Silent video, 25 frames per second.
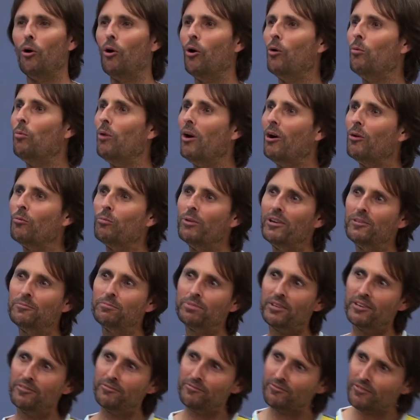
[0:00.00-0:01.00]
or what we'd
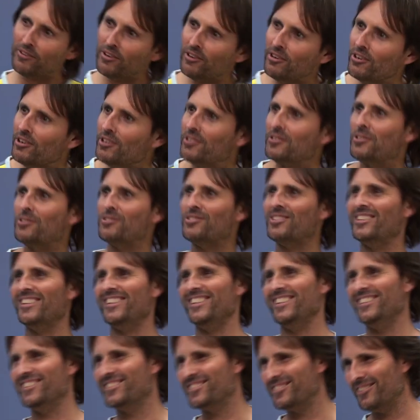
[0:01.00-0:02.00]
prefer to
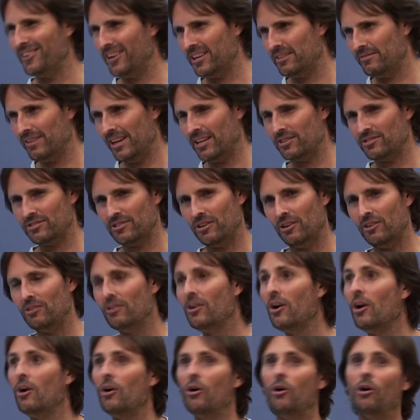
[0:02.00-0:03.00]
see inside of our
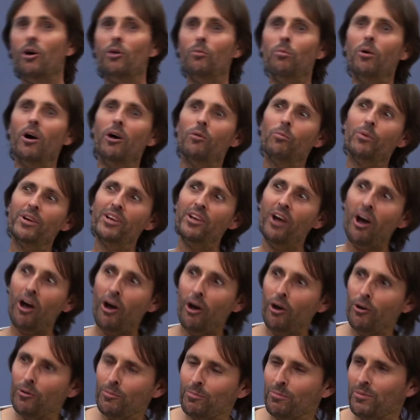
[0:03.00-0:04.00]
soul, or what we
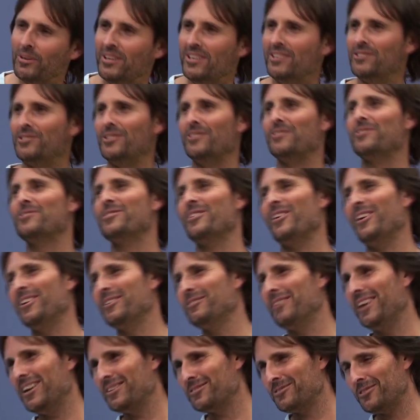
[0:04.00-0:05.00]
hope is inside
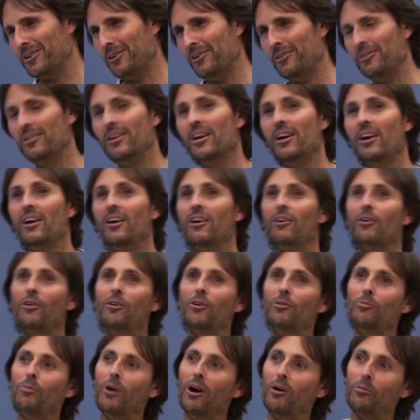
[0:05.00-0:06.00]
of our soul,
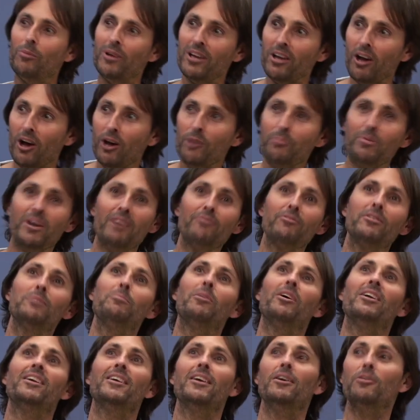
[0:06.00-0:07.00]
or what we hope
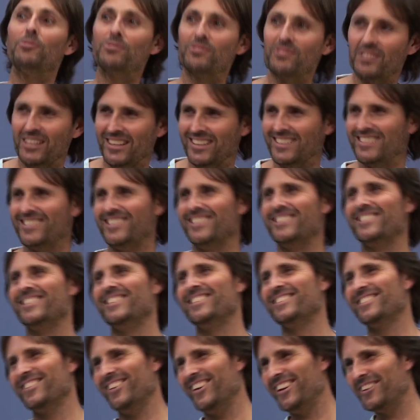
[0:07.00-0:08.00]
everybody else thinks is
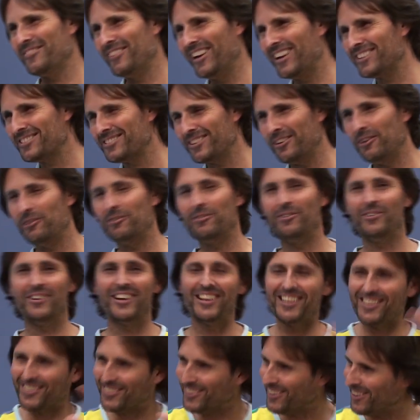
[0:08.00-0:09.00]
inside of our soul, or
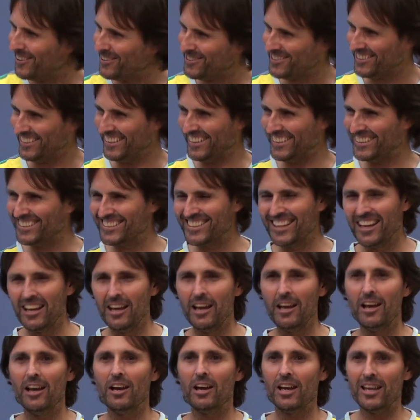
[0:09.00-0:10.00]
any of those things.
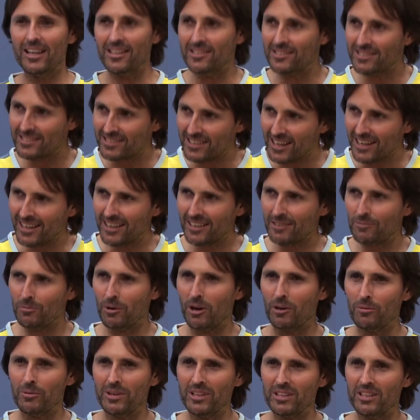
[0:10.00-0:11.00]
Instead,
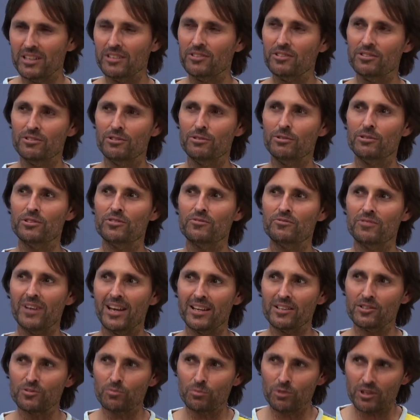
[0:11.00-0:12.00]
what we need to do is
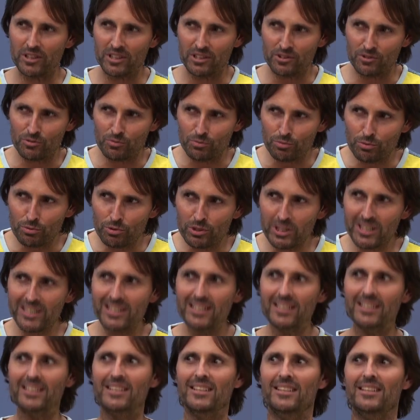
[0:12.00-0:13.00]
face what is
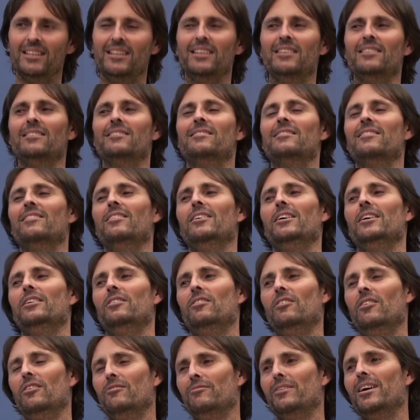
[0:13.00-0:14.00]
really
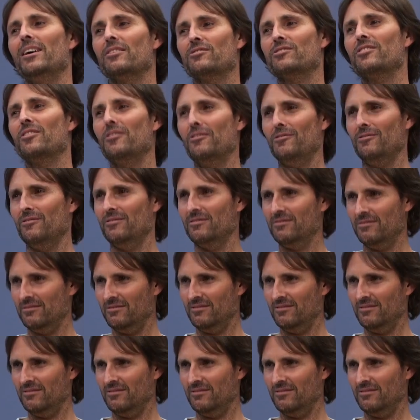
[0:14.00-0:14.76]
inside of our soul.